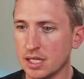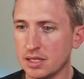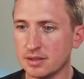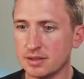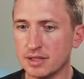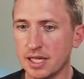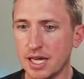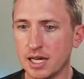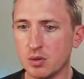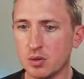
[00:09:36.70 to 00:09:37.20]
And a
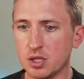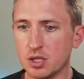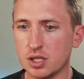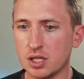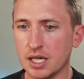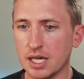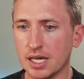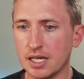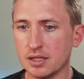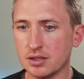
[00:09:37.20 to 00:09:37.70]
stack
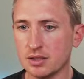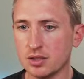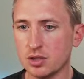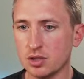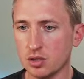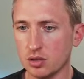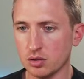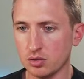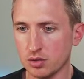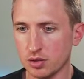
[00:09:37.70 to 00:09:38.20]
widget has
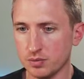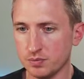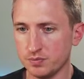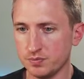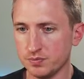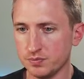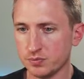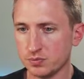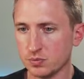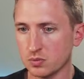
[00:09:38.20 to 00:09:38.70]

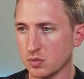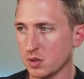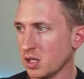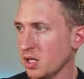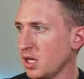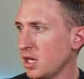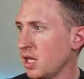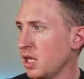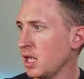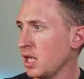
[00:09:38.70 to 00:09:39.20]
children.
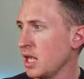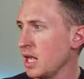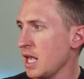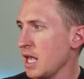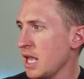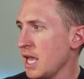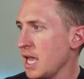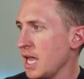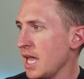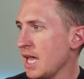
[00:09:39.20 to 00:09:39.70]

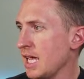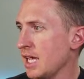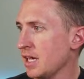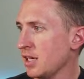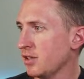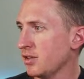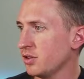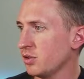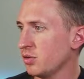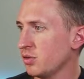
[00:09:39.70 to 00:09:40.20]

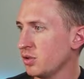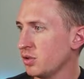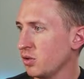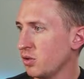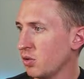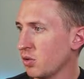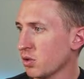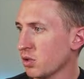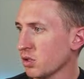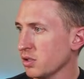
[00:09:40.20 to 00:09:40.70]
And
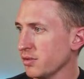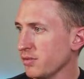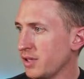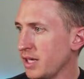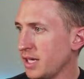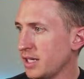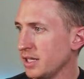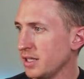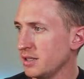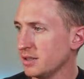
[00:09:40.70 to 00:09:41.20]
the order of
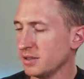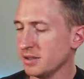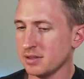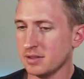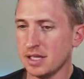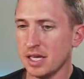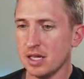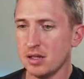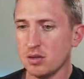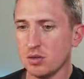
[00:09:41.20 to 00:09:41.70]
that
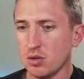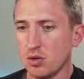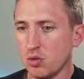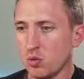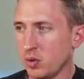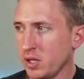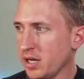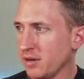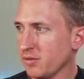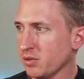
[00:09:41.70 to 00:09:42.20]
is that
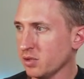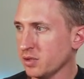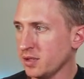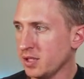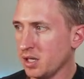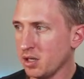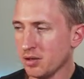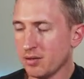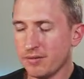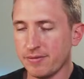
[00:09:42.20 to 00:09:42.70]

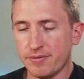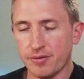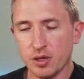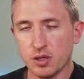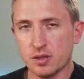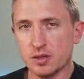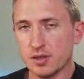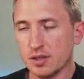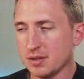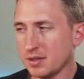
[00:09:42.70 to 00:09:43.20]
whatever's there
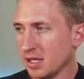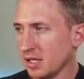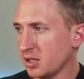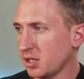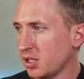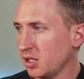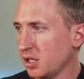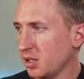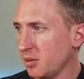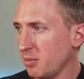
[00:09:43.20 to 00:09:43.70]
first is
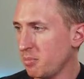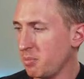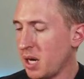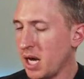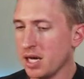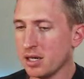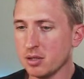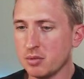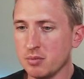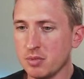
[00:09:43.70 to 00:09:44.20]
at the
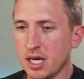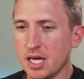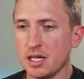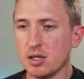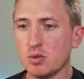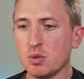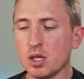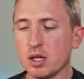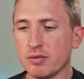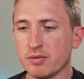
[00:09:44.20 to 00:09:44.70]
bottom,
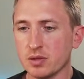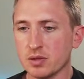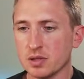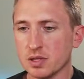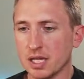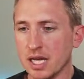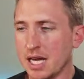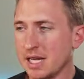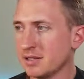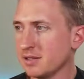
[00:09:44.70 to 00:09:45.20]
and
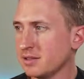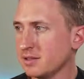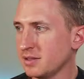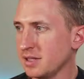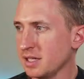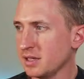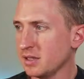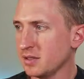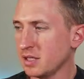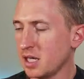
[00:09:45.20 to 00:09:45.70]
whatever's last
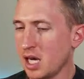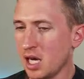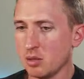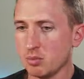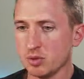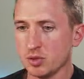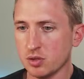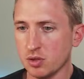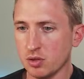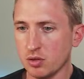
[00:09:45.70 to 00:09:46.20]
is at the
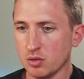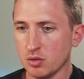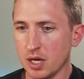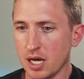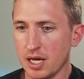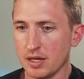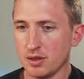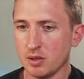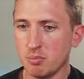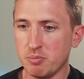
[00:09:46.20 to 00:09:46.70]
top.
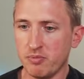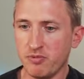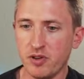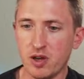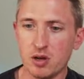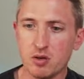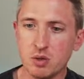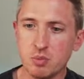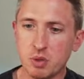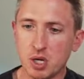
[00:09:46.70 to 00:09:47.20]
So at the
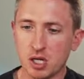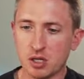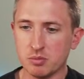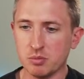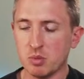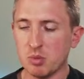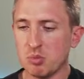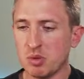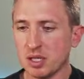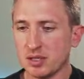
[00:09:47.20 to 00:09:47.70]
very
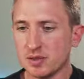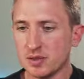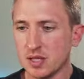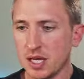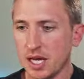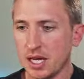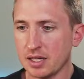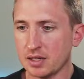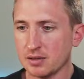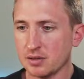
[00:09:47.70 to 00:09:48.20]
bottom of my
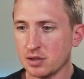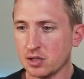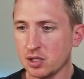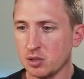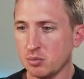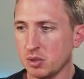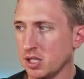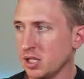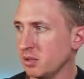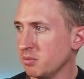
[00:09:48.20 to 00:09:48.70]
stack is
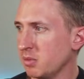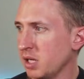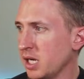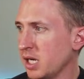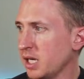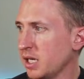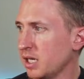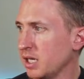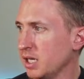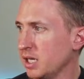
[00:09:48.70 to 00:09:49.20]
going to be
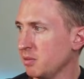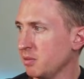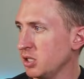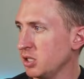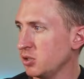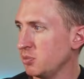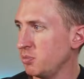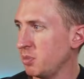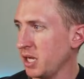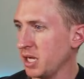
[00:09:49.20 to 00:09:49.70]
my
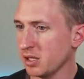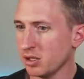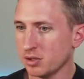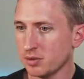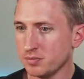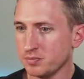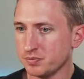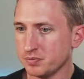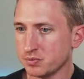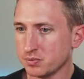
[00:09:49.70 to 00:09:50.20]
image
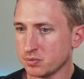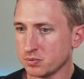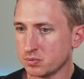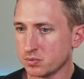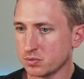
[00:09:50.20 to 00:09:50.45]
banner.